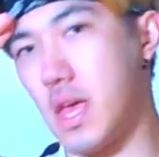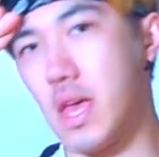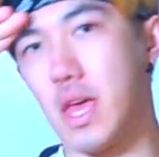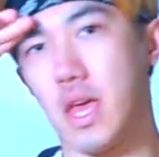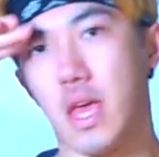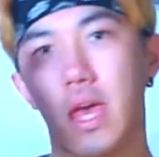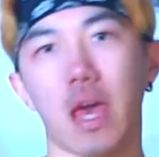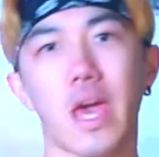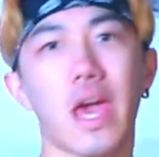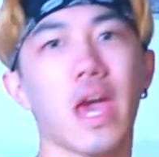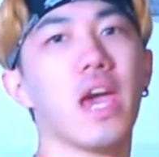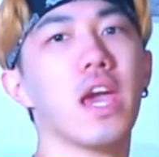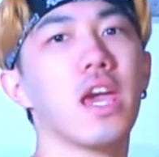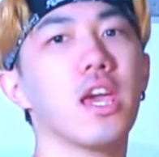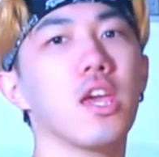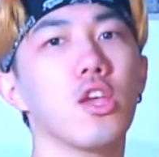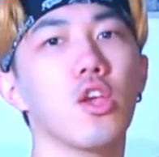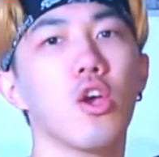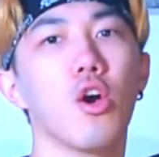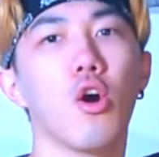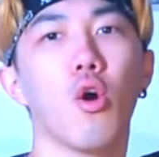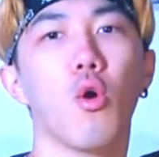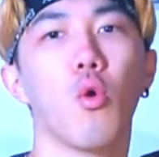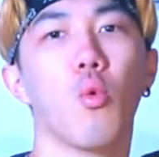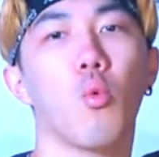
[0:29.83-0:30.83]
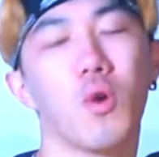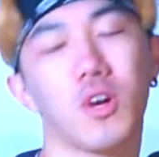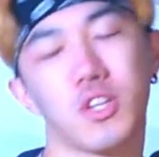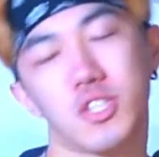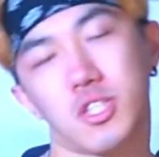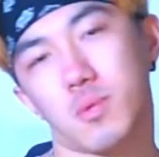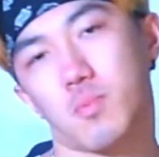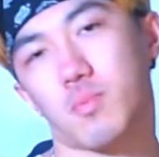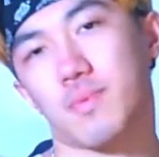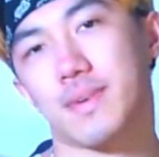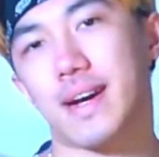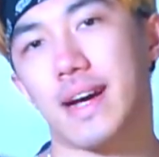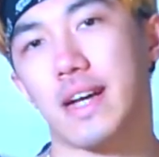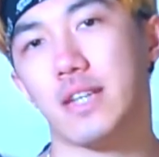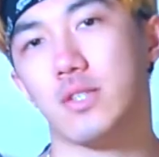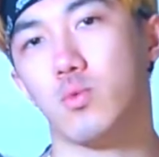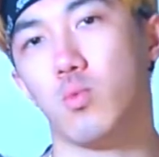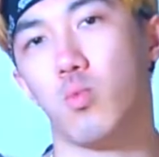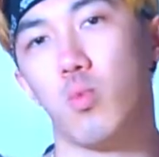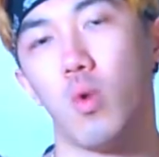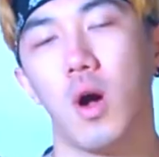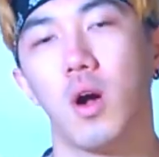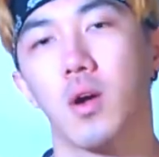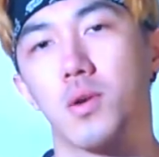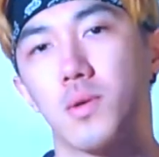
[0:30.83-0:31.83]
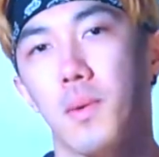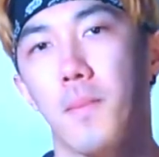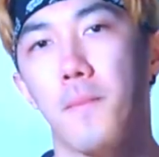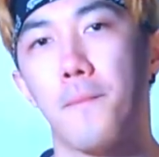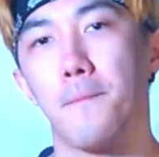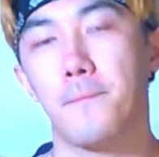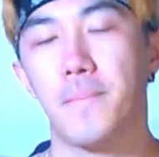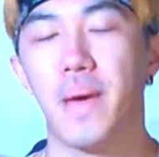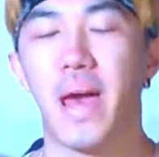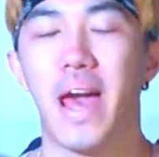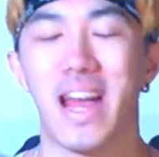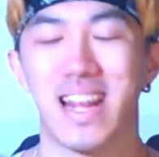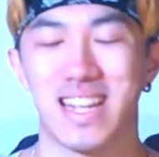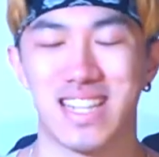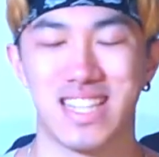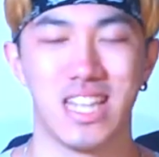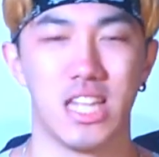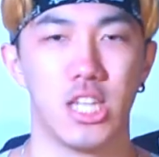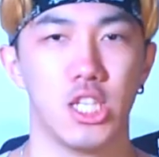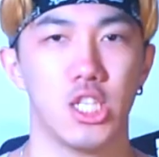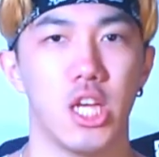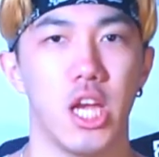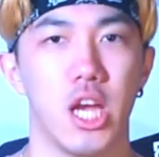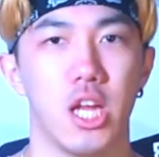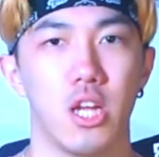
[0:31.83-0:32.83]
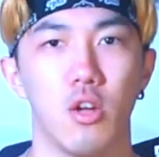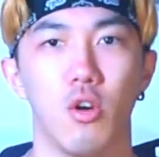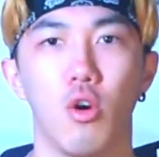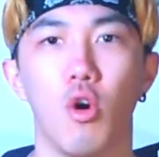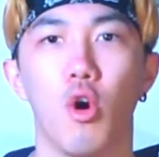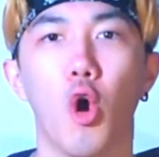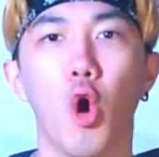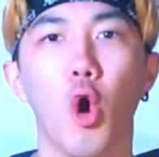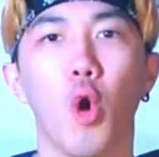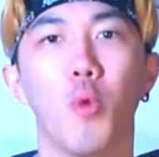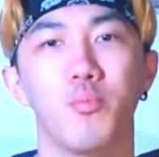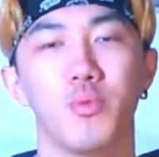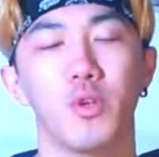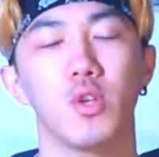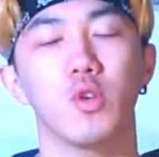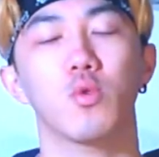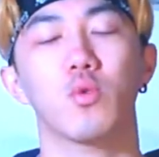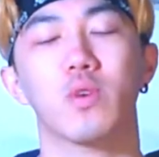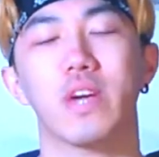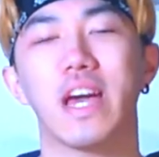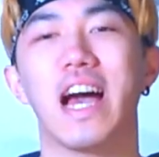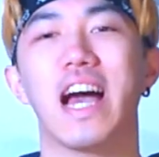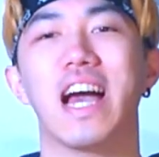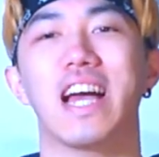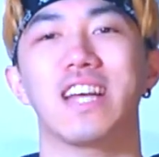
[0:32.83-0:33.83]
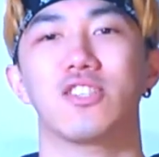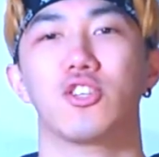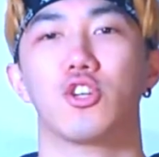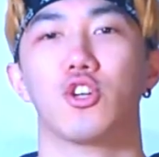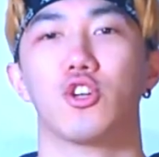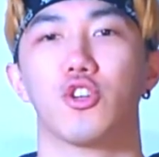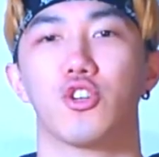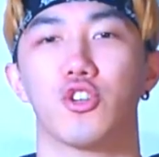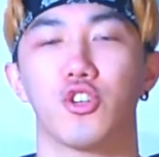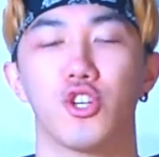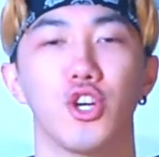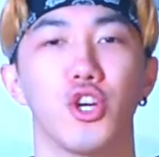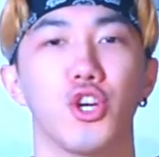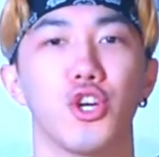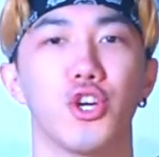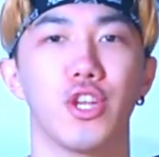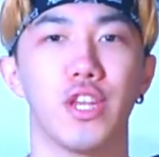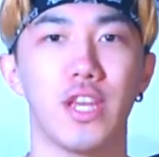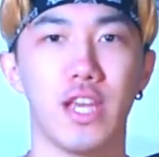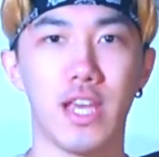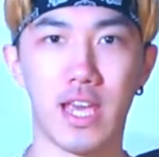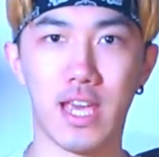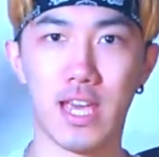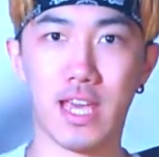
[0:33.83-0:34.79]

Hey yo, what's up guys, welcome back to the channel. Hope you guys are good.